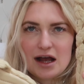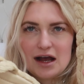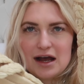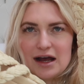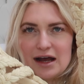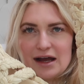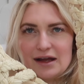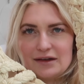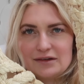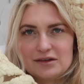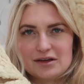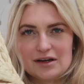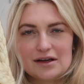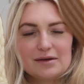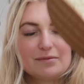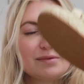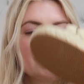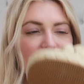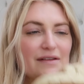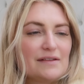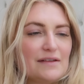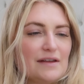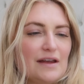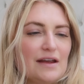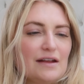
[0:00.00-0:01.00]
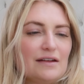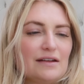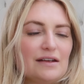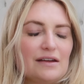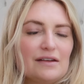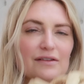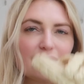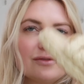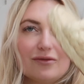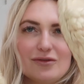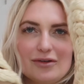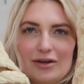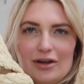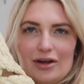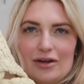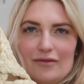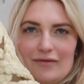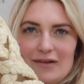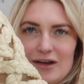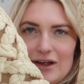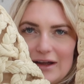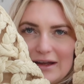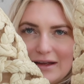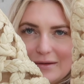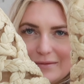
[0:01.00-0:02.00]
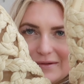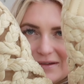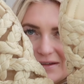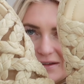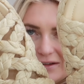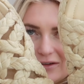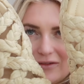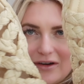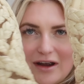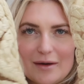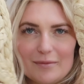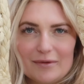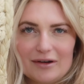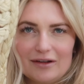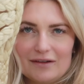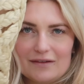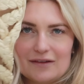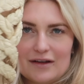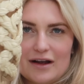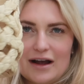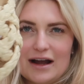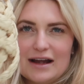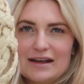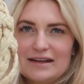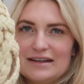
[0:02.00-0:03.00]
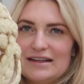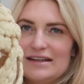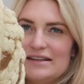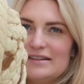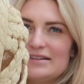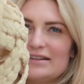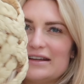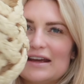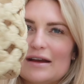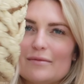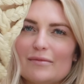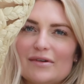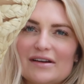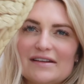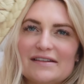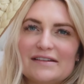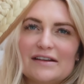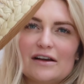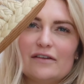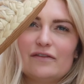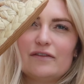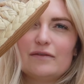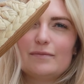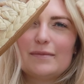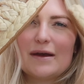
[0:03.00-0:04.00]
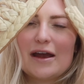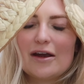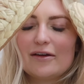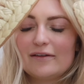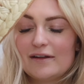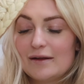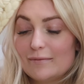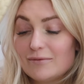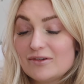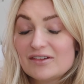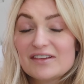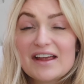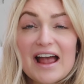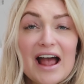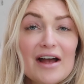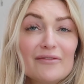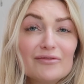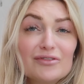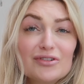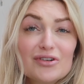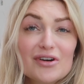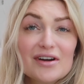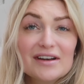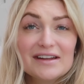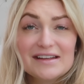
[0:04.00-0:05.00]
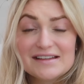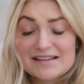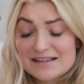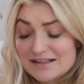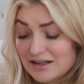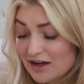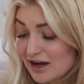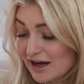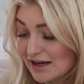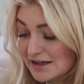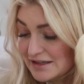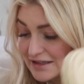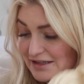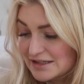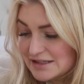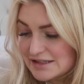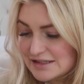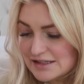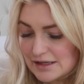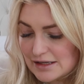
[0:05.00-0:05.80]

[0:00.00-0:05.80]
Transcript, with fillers: and I've been seeing these all over like Instagram and I was like I need to get myself a pair of them because I haven't got any sliders